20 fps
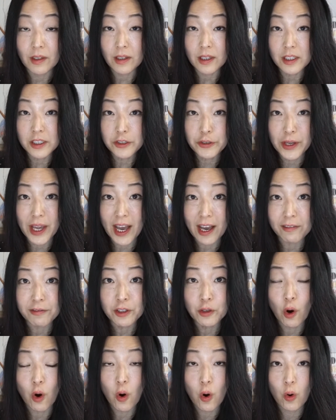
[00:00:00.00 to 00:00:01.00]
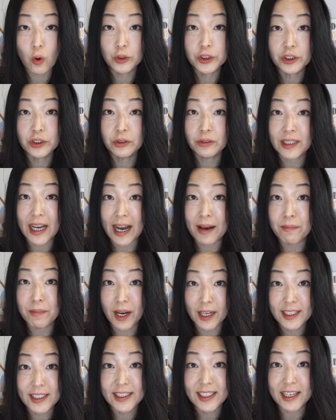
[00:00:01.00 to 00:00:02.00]
So you have to hold to that
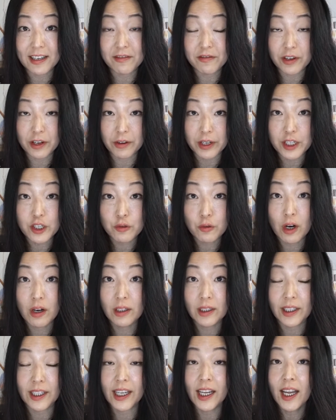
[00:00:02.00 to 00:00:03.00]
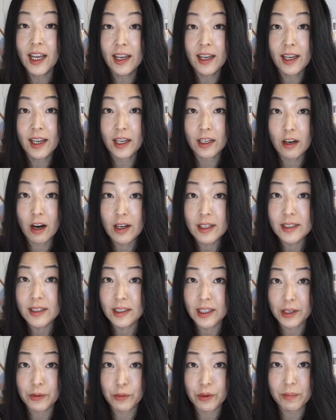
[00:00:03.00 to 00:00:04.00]
mindset very strongly and
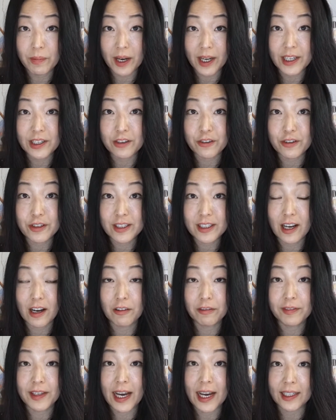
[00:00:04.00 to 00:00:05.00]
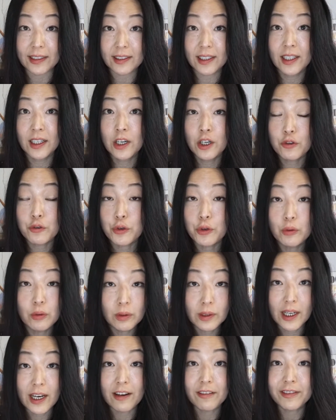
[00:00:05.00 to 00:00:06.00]
constantly remind yourself that true
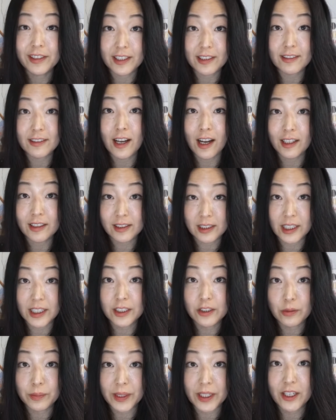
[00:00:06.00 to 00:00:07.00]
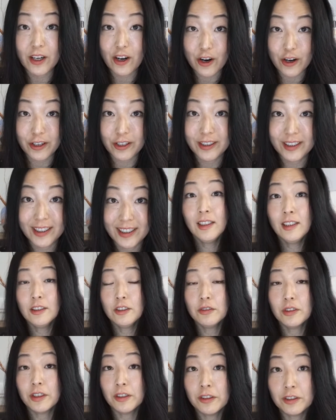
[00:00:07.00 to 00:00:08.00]
love does not need to be earned.
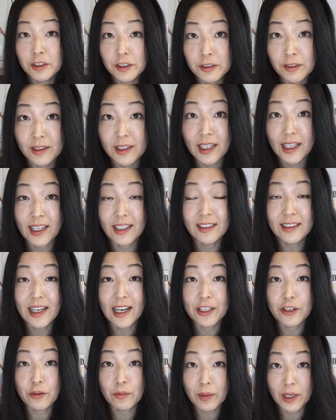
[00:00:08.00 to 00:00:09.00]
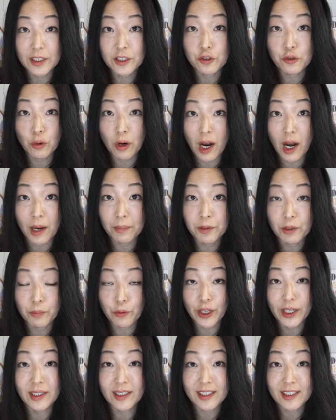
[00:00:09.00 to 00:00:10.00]
So the third thing that you must drop to
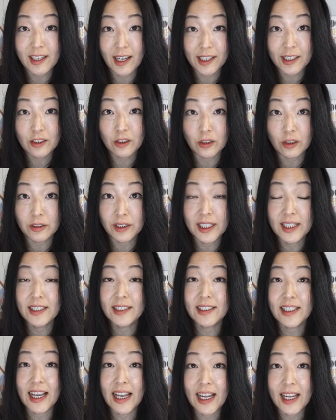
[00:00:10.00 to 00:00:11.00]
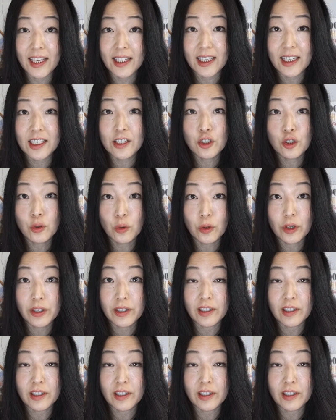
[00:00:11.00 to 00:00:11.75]
break the cycle is any sort